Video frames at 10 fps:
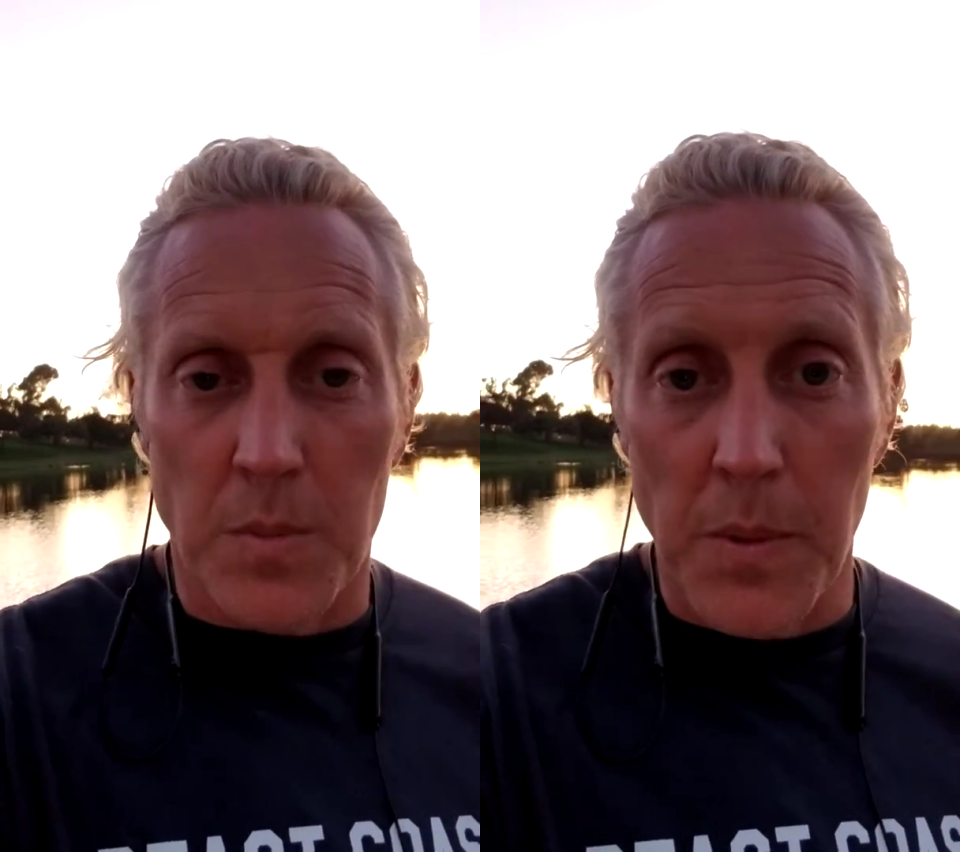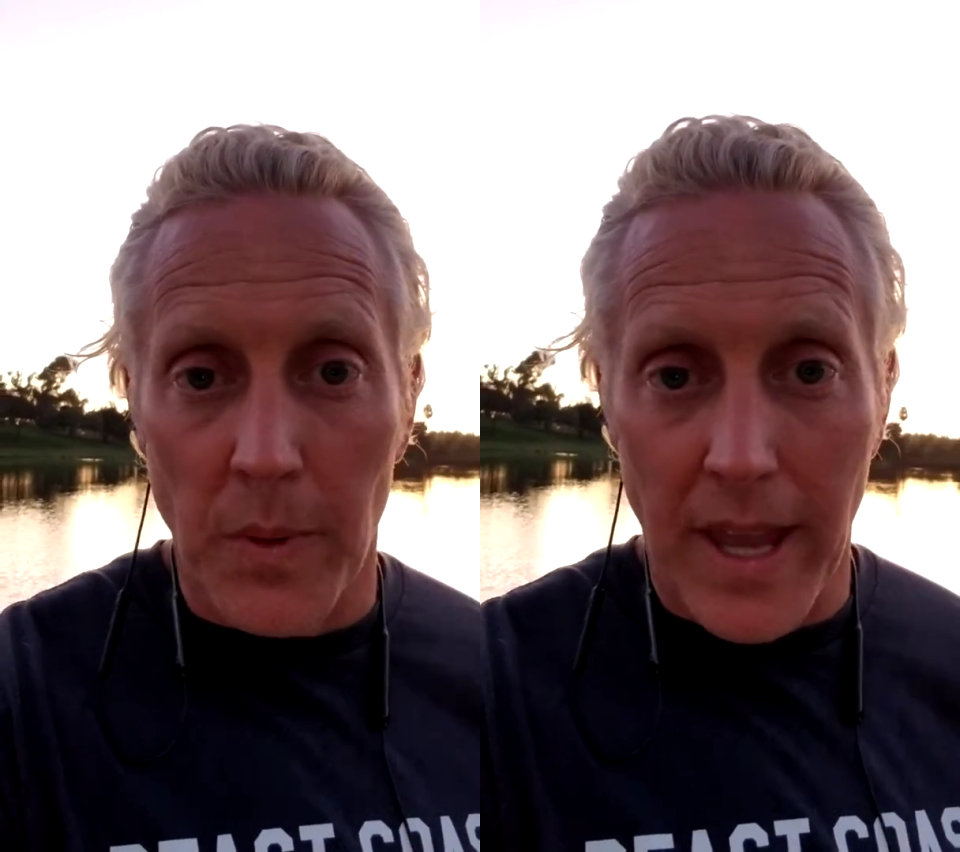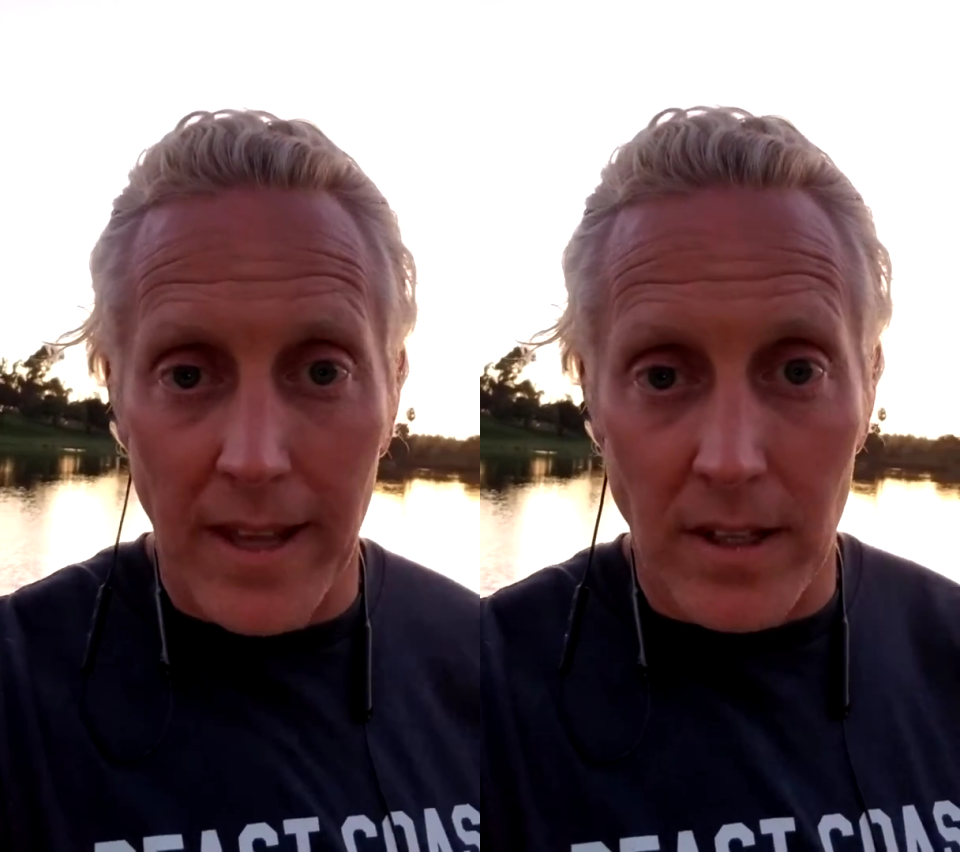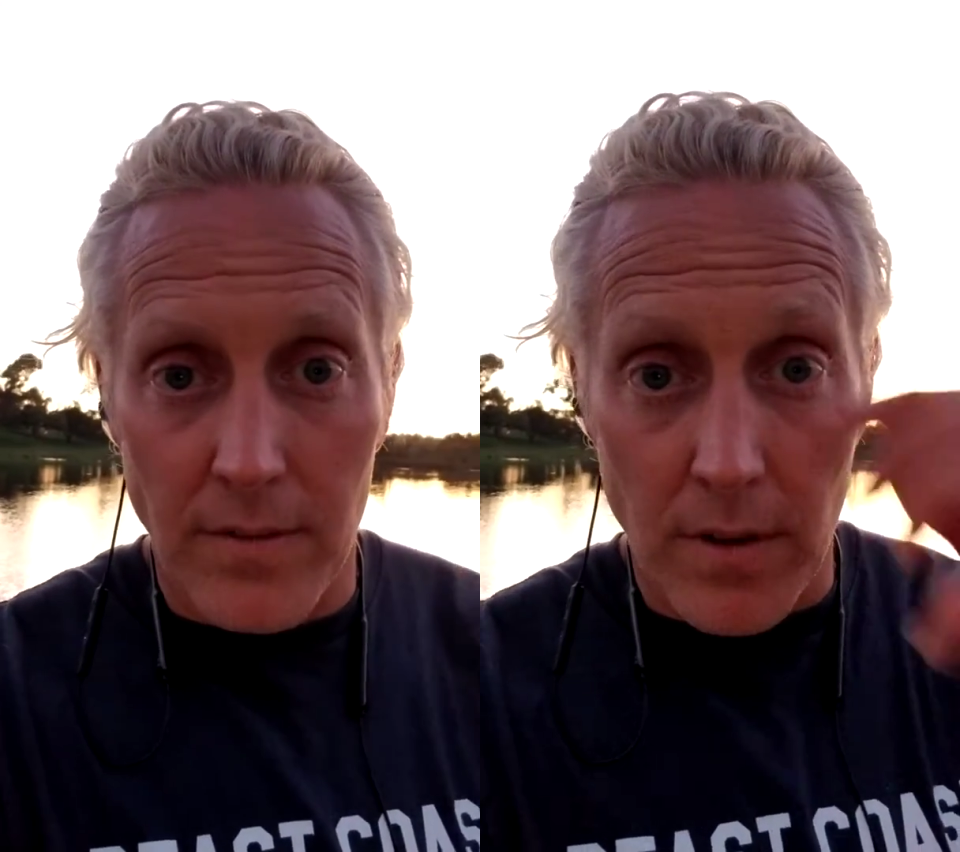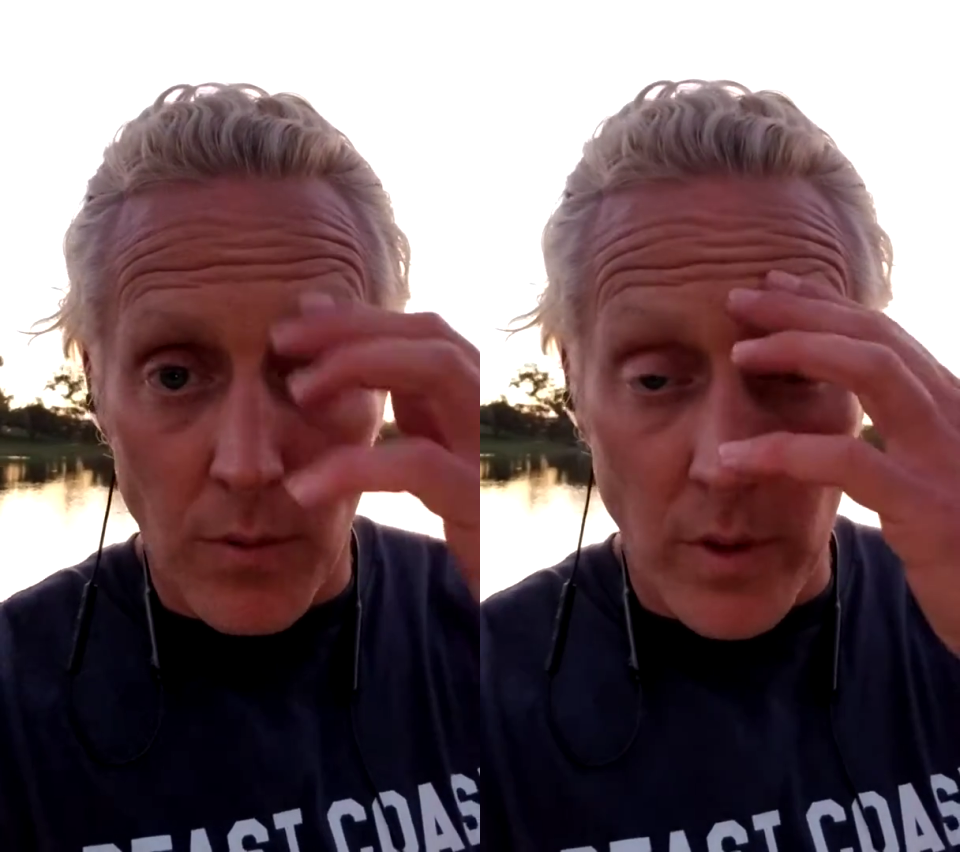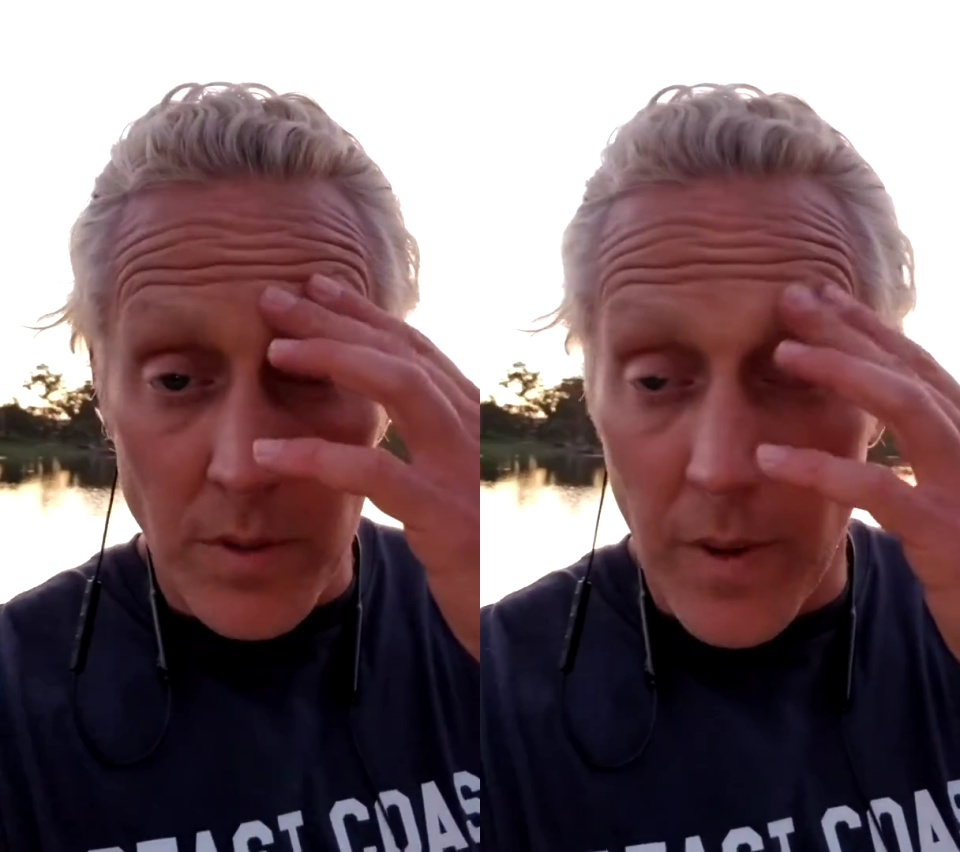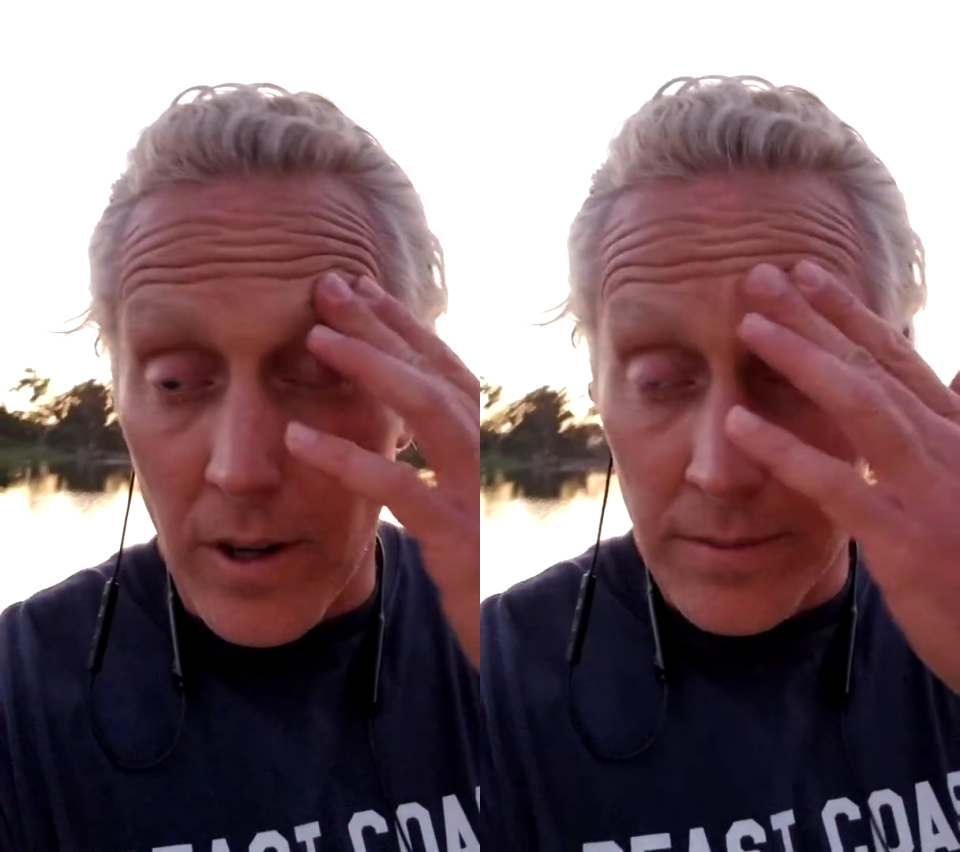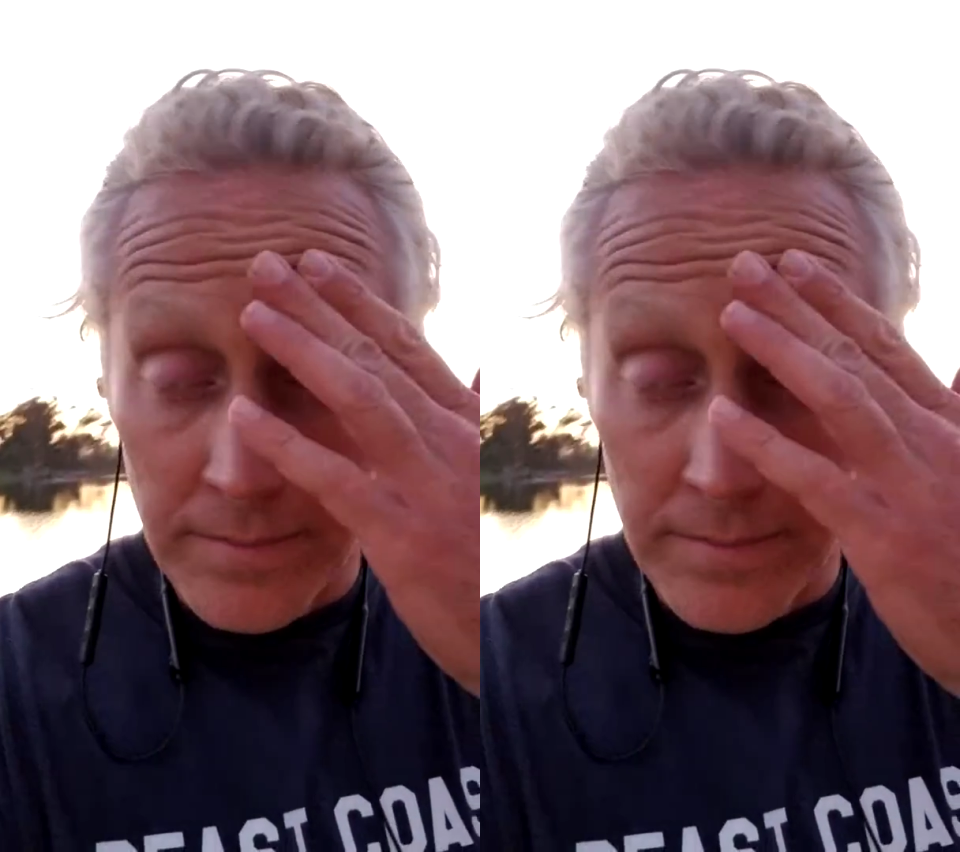people can't leave you a voicemail.